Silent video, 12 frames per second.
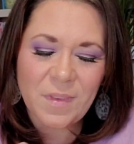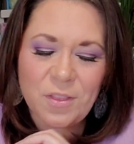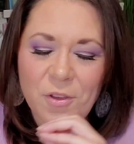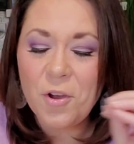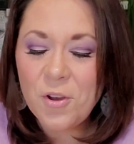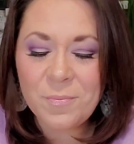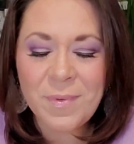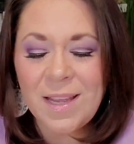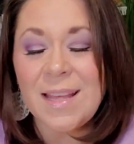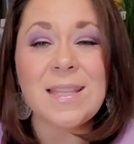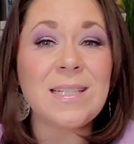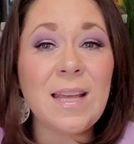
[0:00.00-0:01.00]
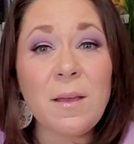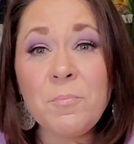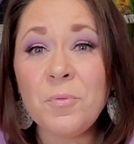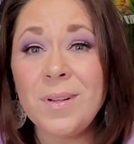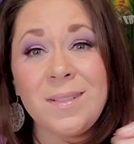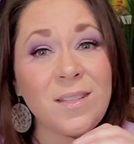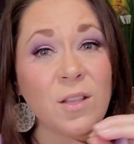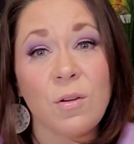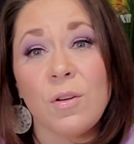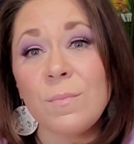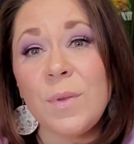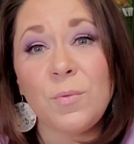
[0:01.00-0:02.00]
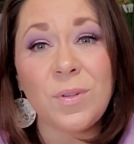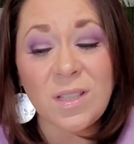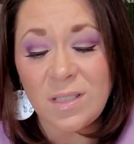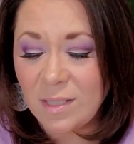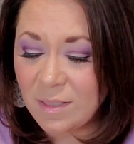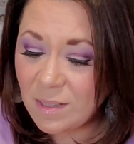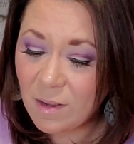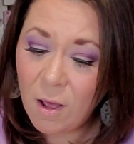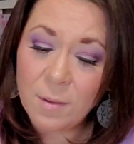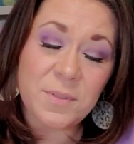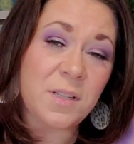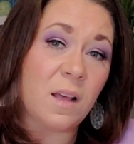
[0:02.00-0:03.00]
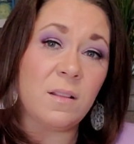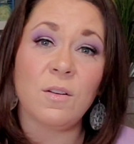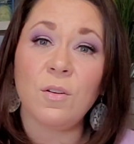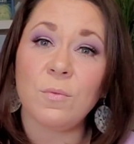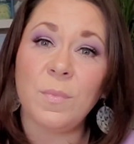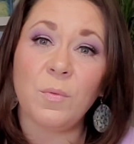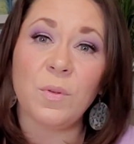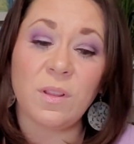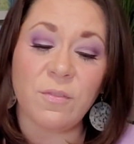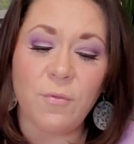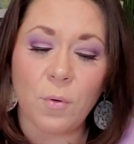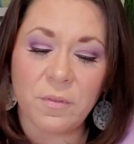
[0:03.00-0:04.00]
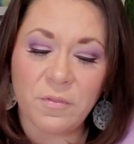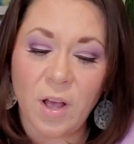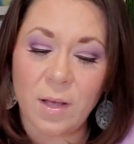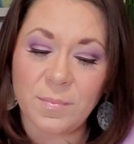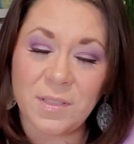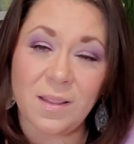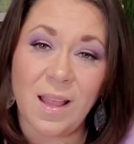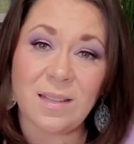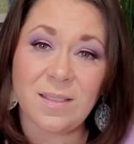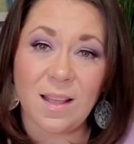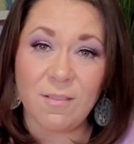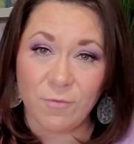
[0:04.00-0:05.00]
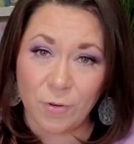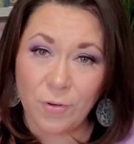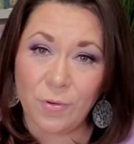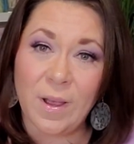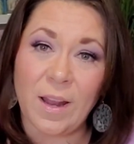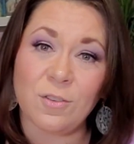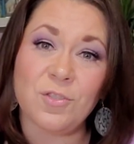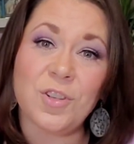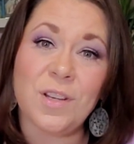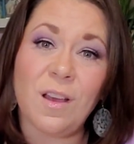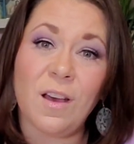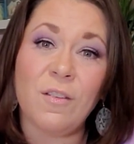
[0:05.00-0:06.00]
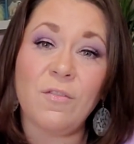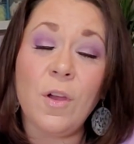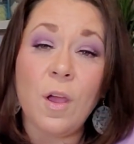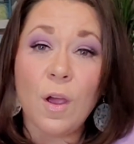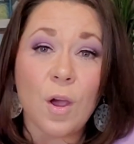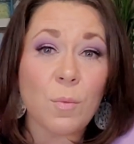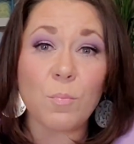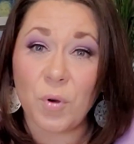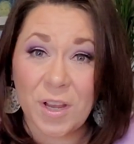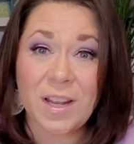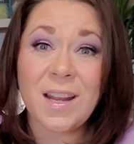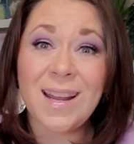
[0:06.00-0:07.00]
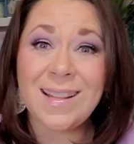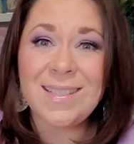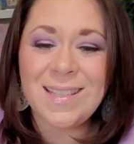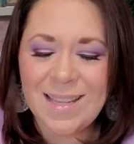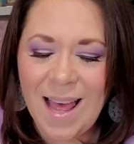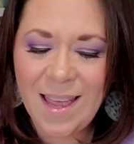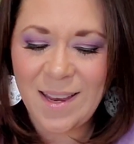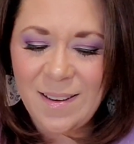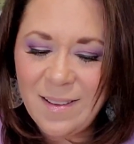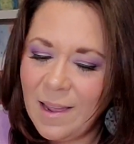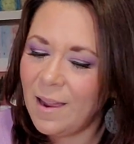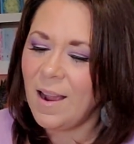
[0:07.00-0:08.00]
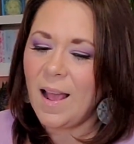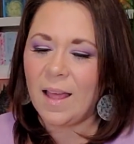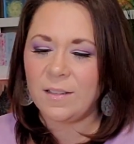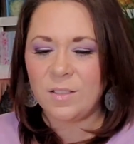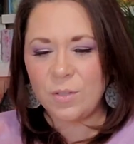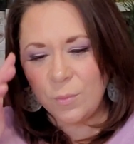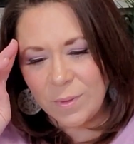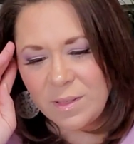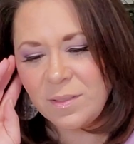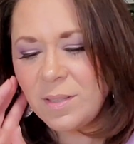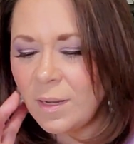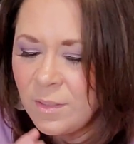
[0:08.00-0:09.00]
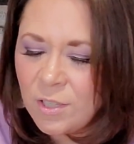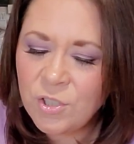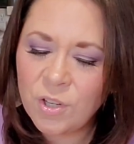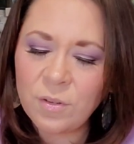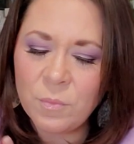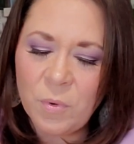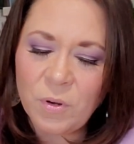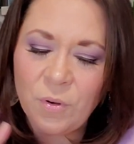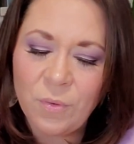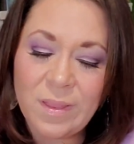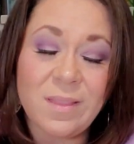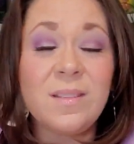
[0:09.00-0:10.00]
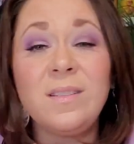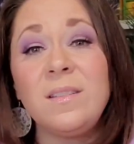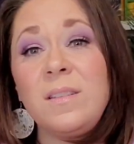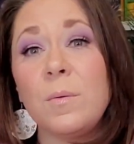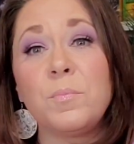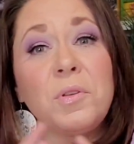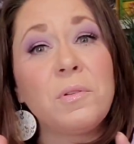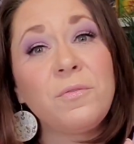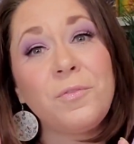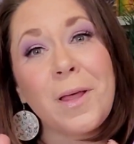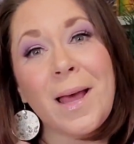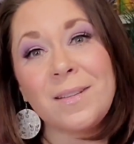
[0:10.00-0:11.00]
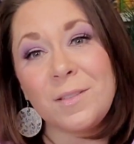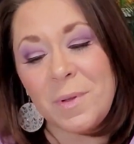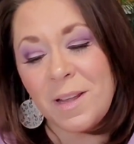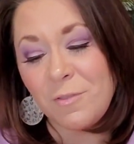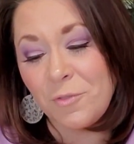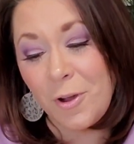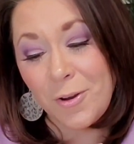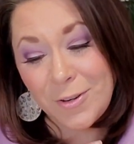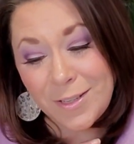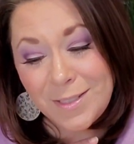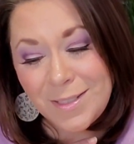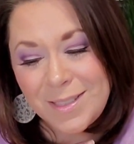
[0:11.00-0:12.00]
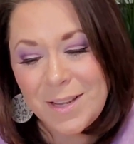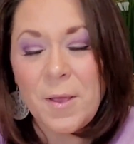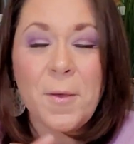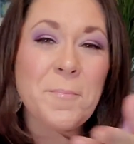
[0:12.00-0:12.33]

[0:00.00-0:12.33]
The Hermit and the Temperance, the Hermit with the Six of Cups, and the Hermit with the Four of Cups. And that's that Virgo energy of bringing it inside. And so with the Sun conjunct Mercury, this is a beautiful aspect for artists.